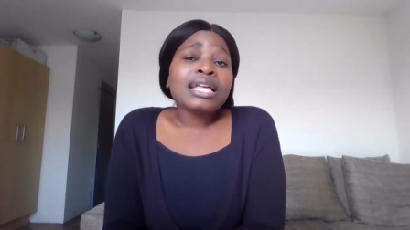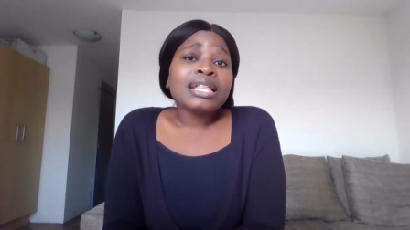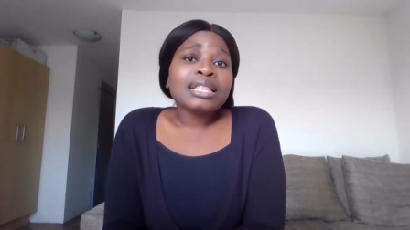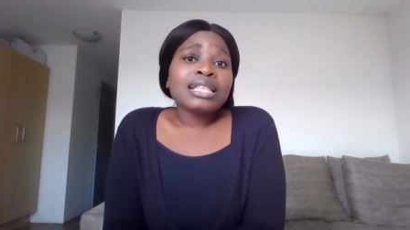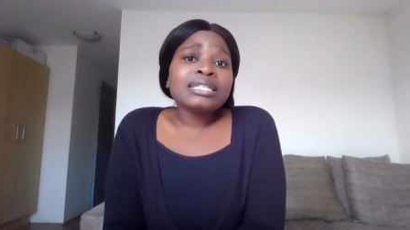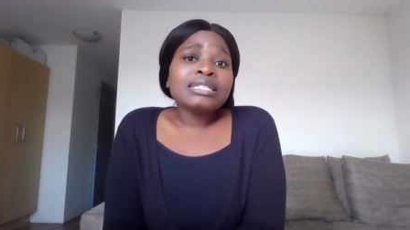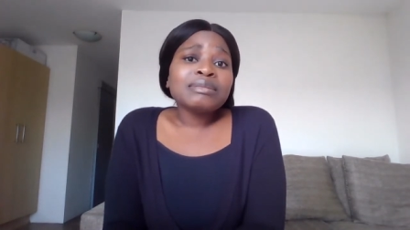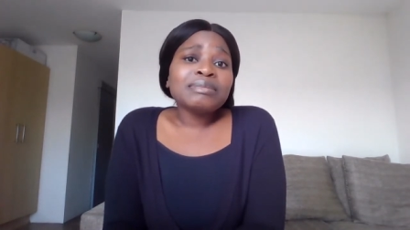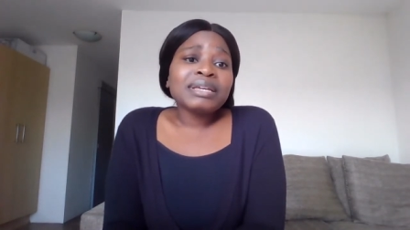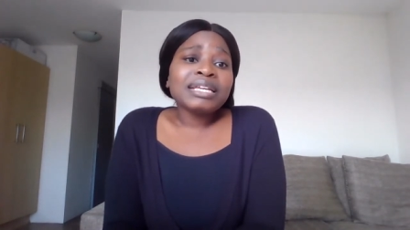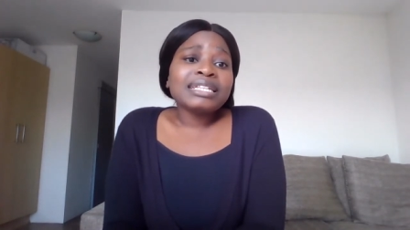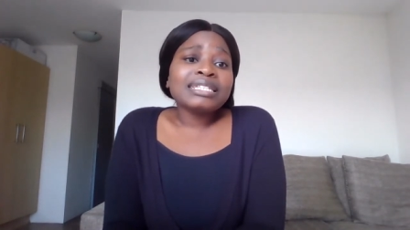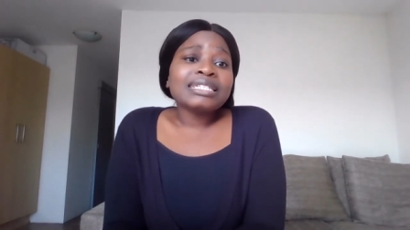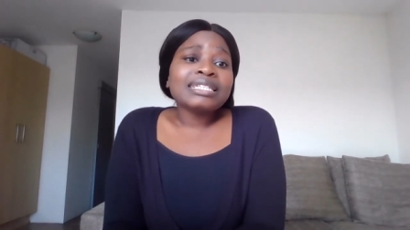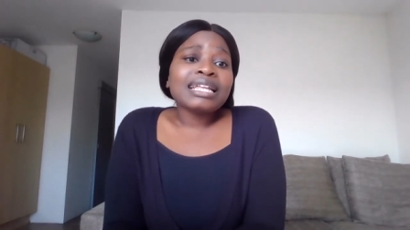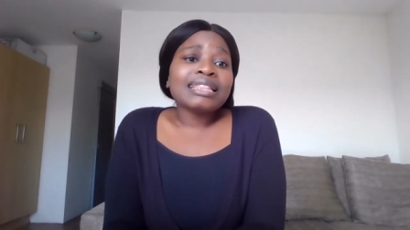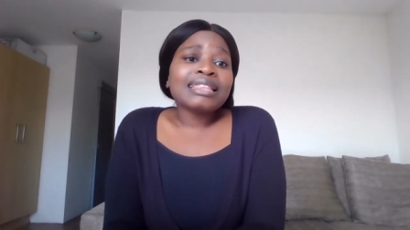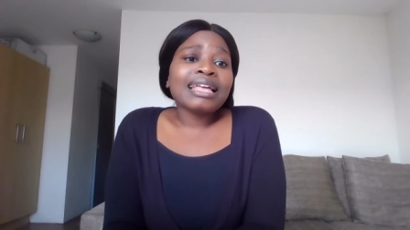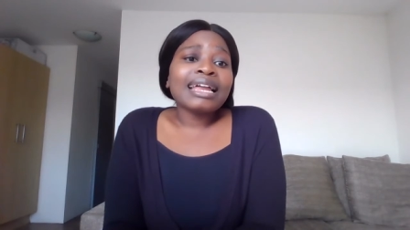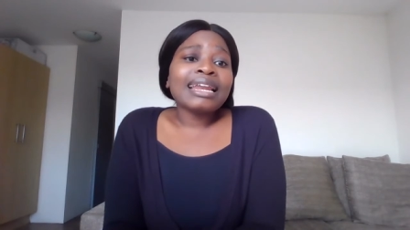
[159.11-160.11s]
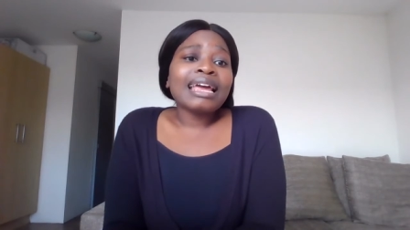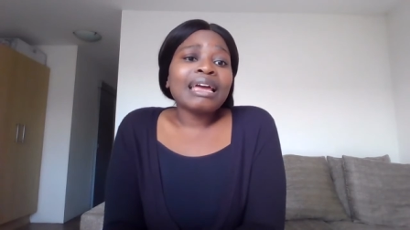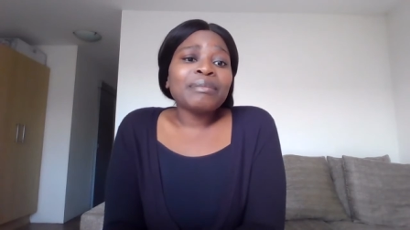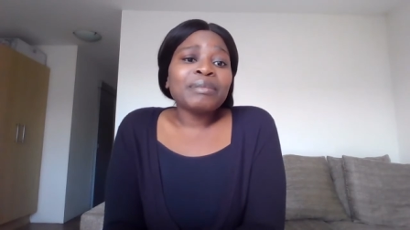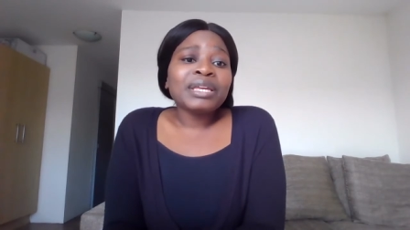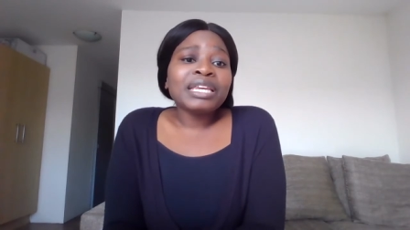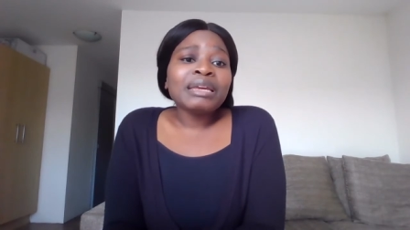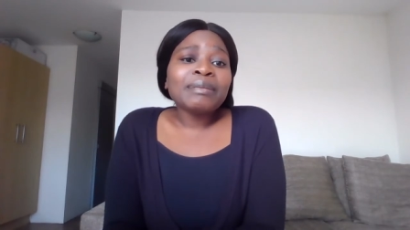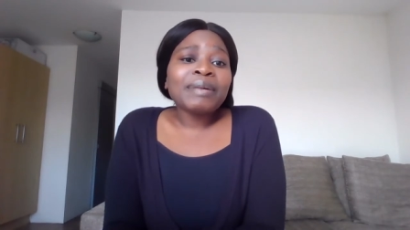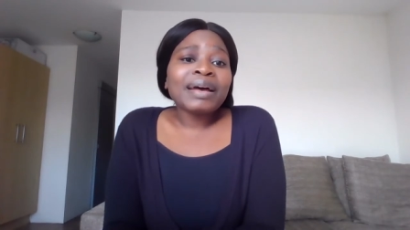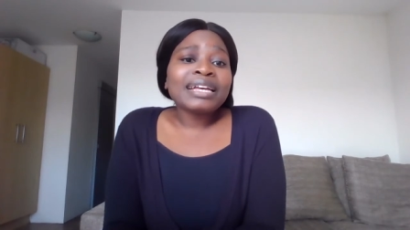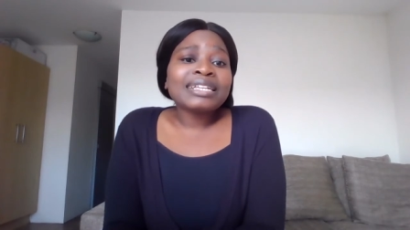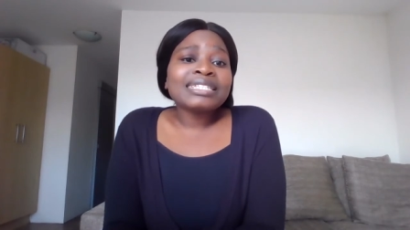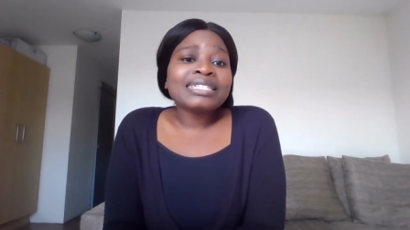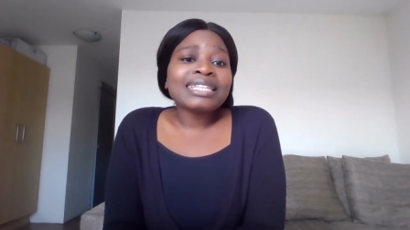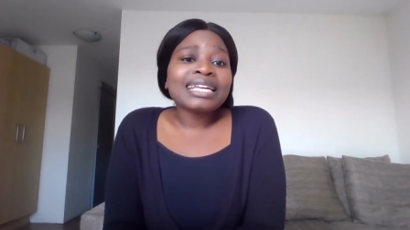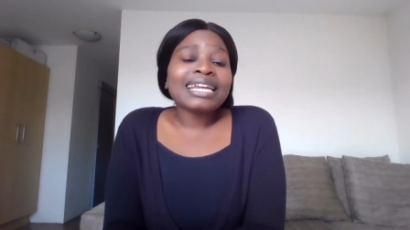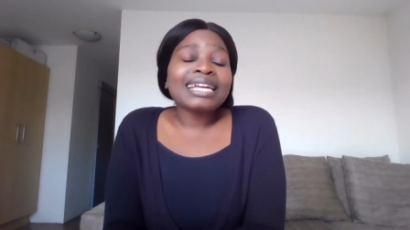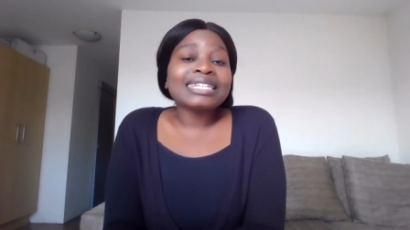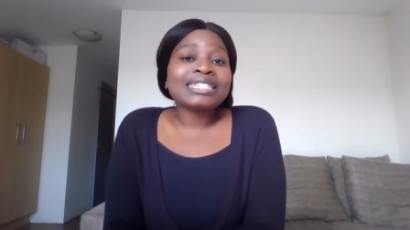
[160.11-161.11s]
This means that a
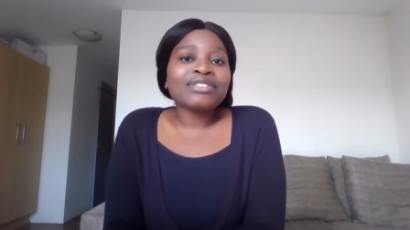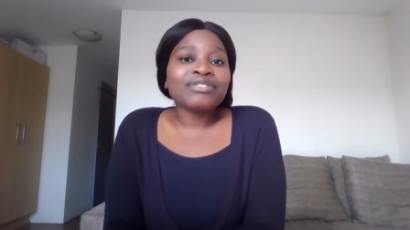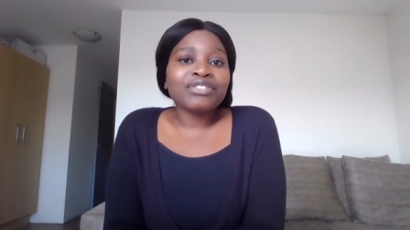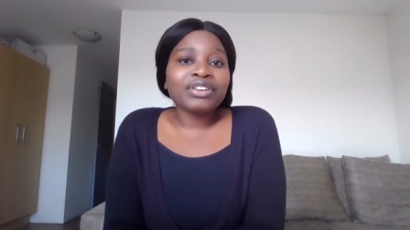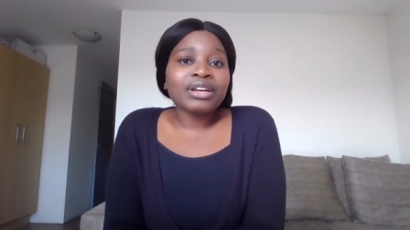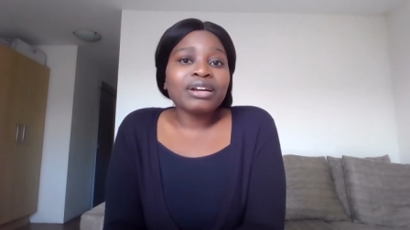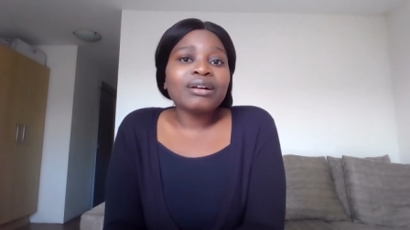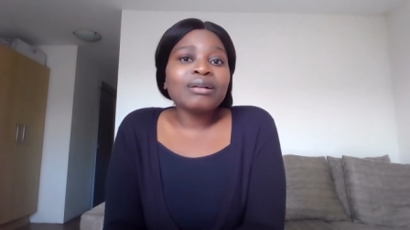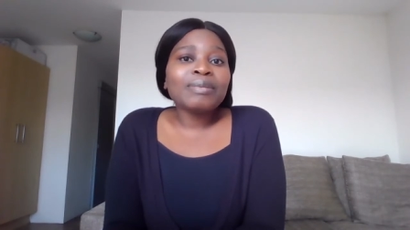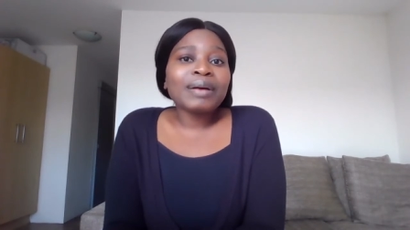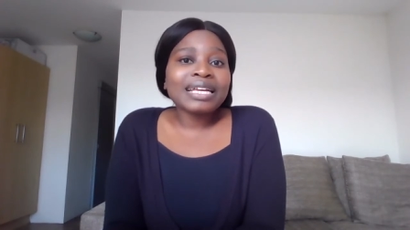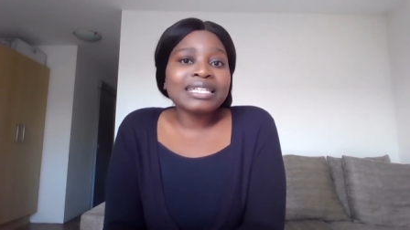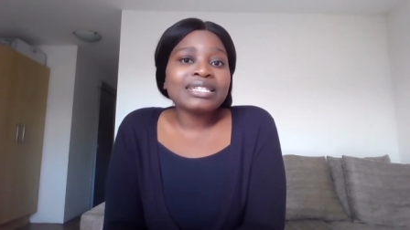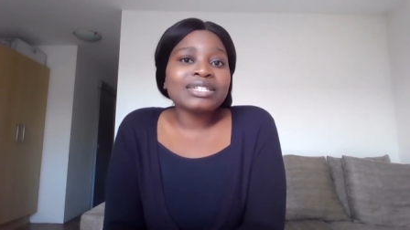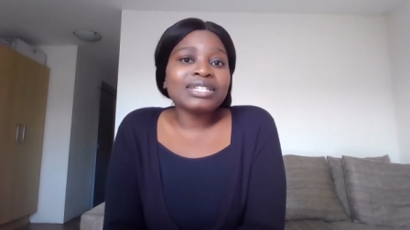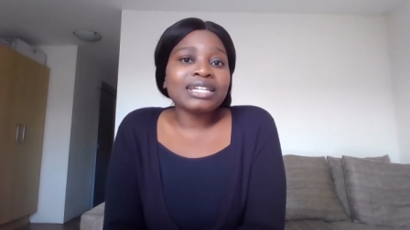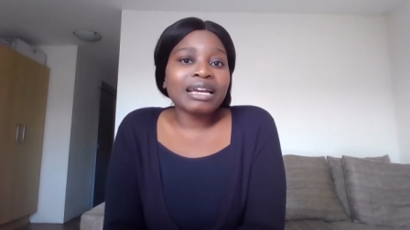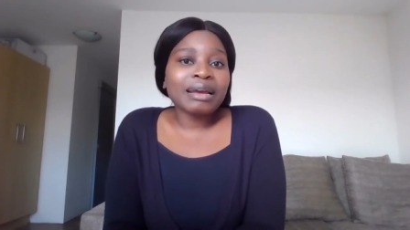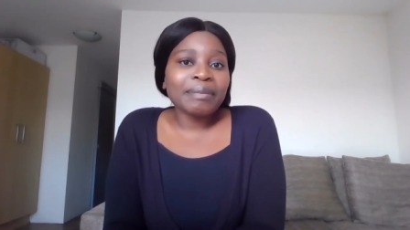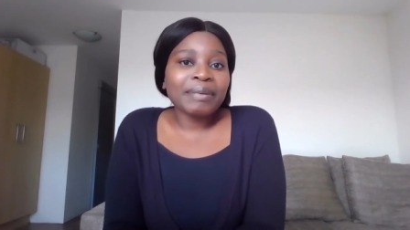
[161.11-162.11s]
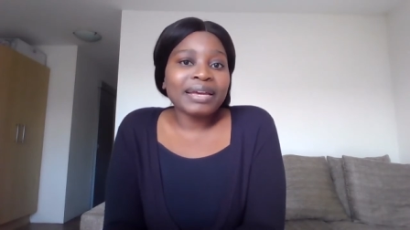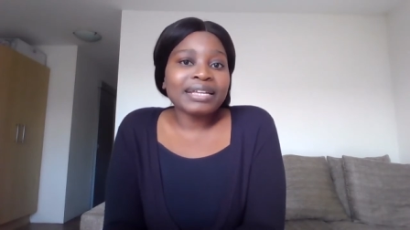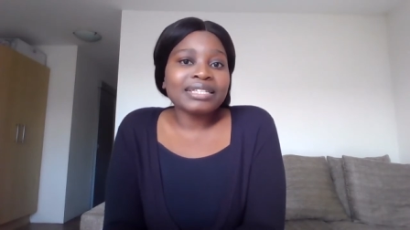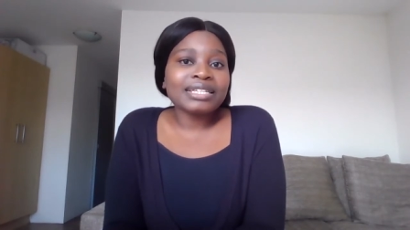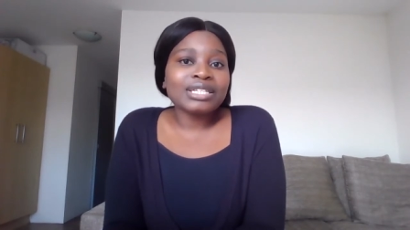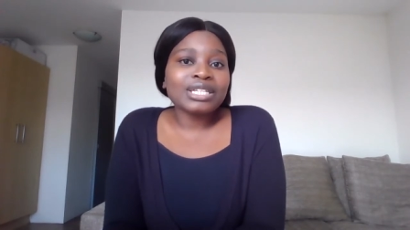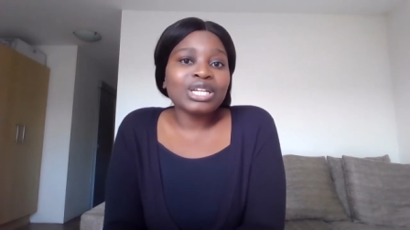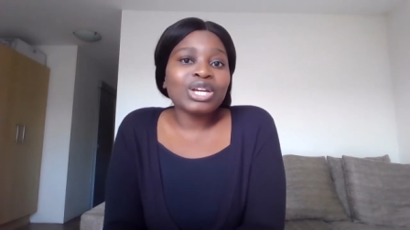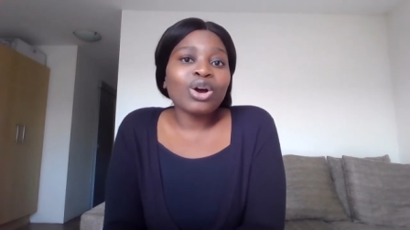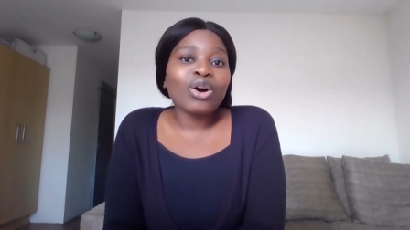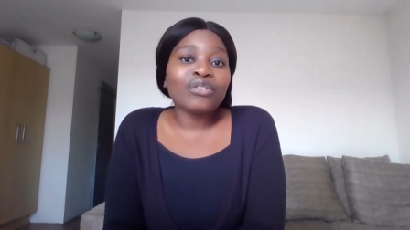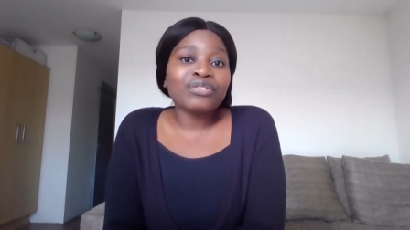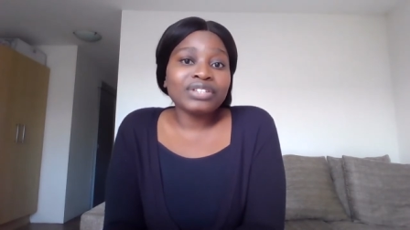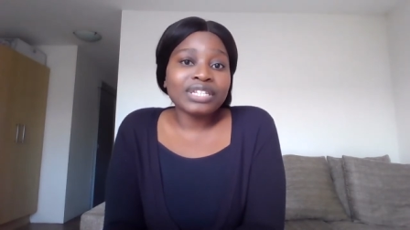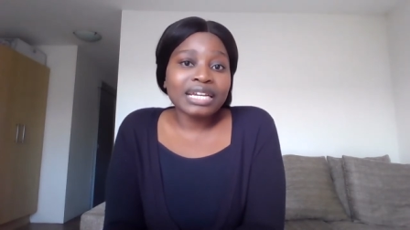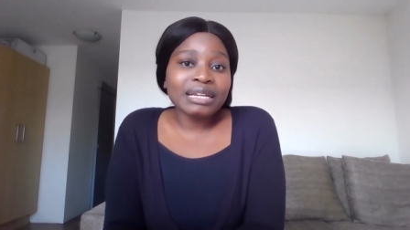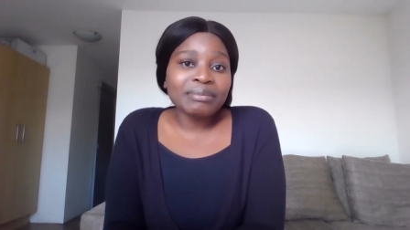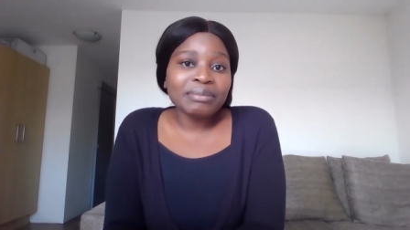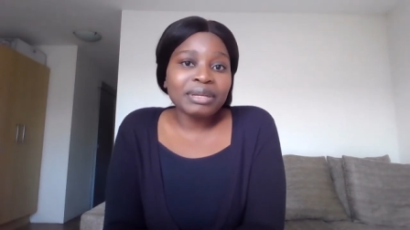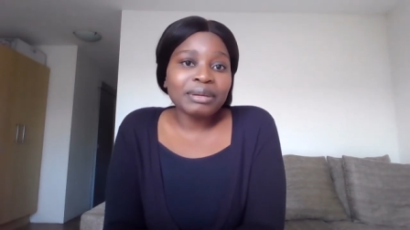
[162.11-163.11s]
minibus that has a vehicle passenger capacity of
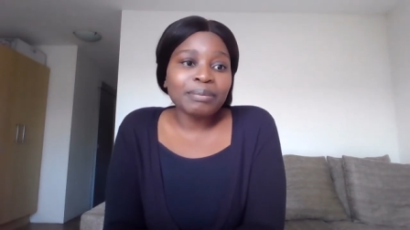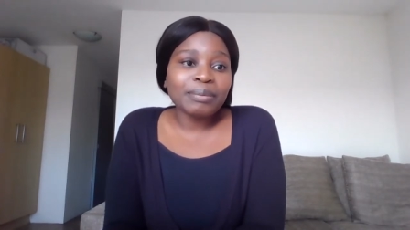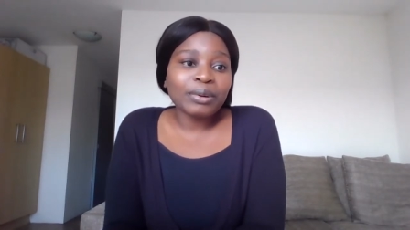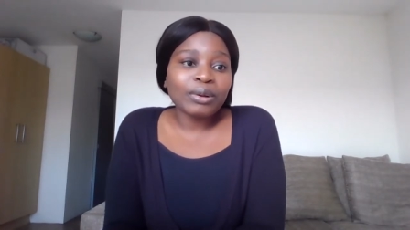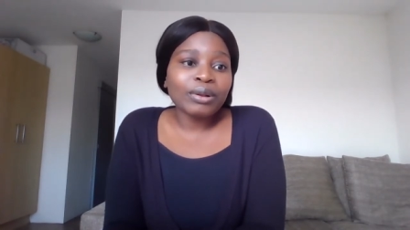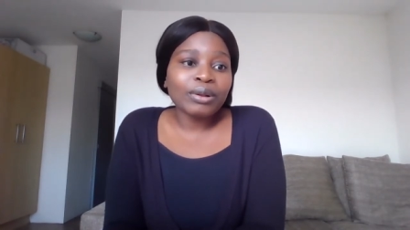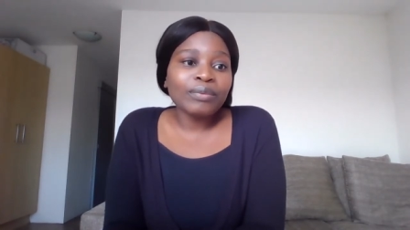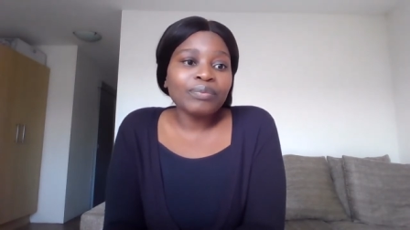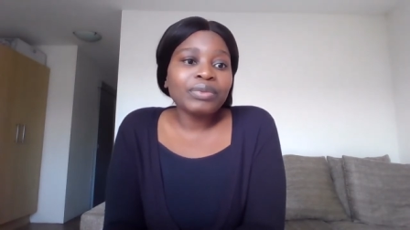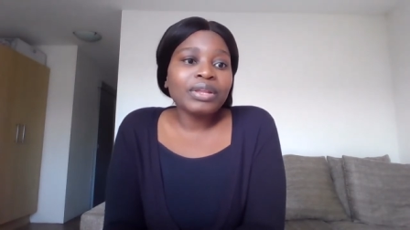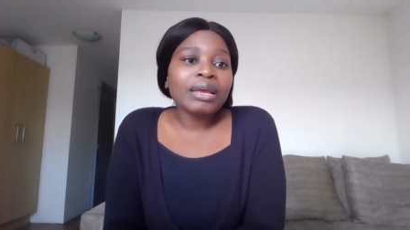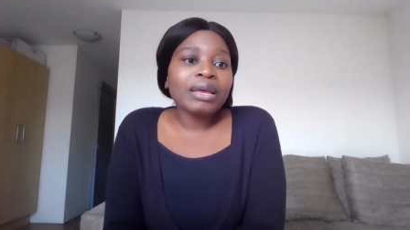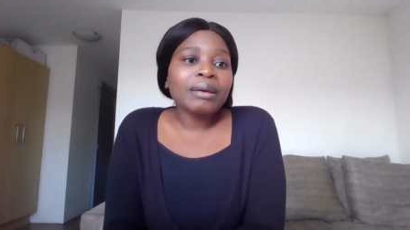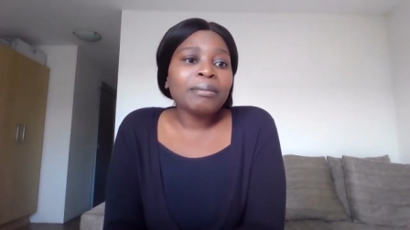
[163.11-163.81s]
10 people